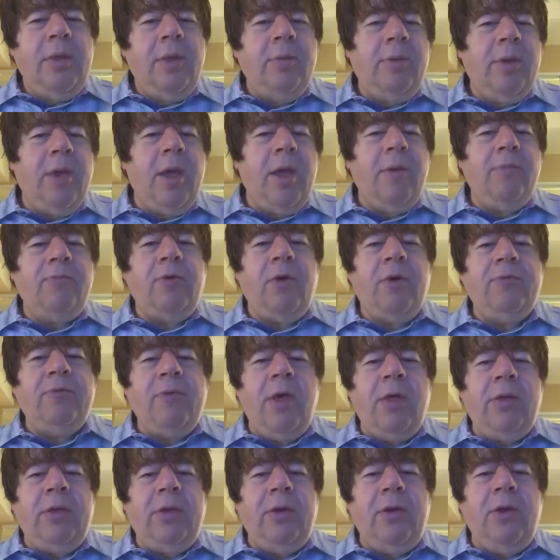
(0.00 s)
They become very
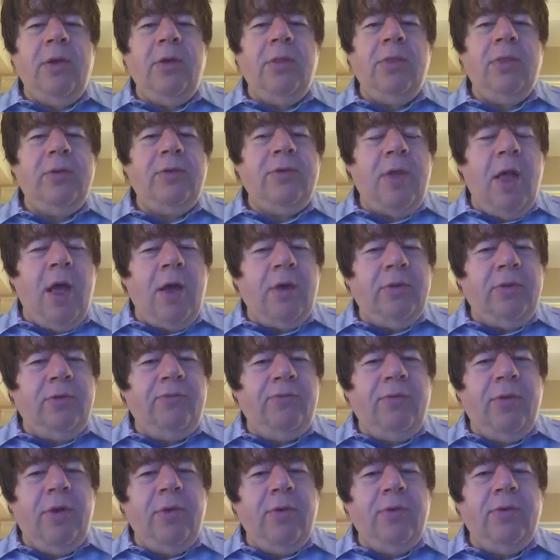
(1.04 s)
volatile. The stocks
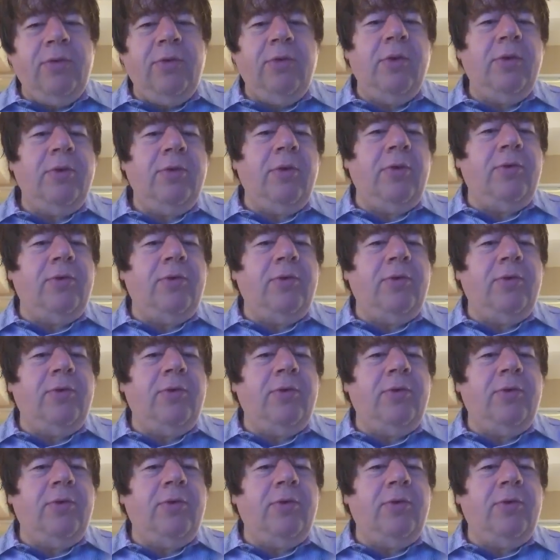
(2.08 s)
that flows,